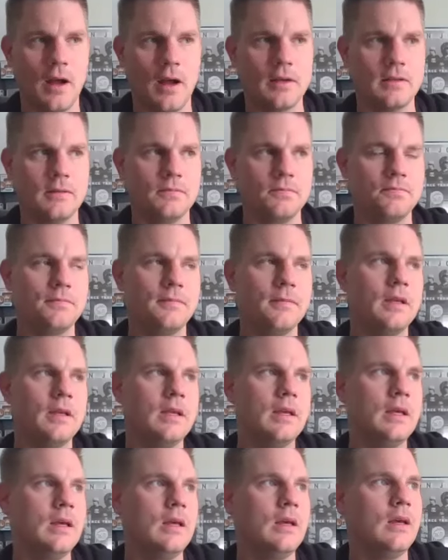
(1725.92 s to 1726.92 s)
not
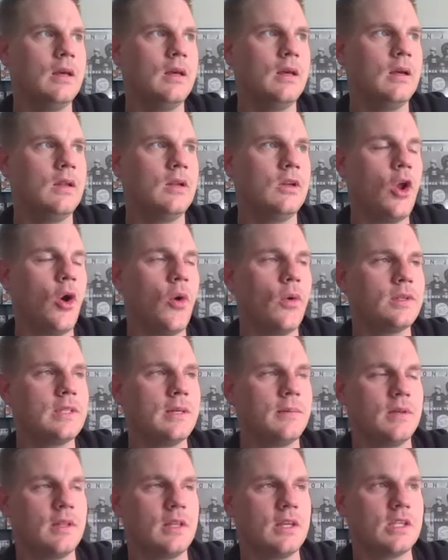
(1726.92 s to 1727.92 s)
knowing
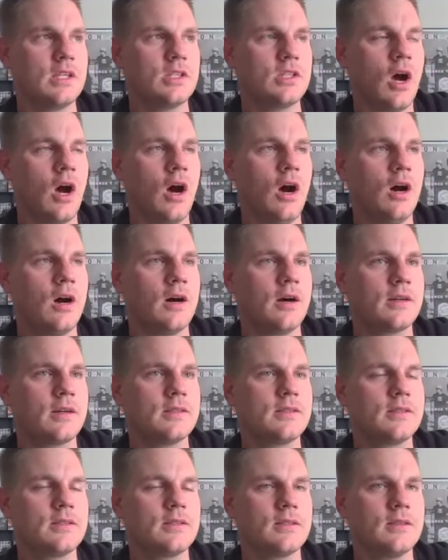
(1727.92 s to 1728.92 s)
some of these
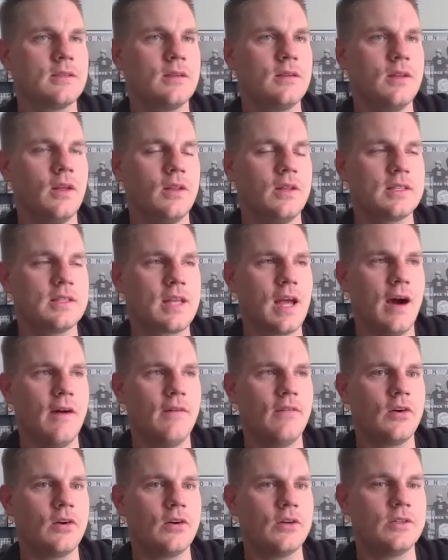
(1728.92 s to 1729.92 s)
songs you know these
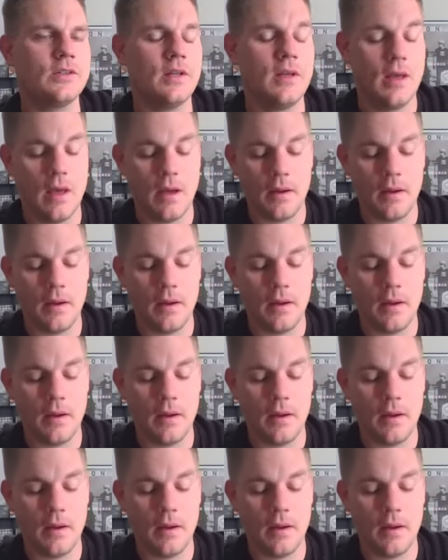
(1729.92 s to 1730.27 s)
covers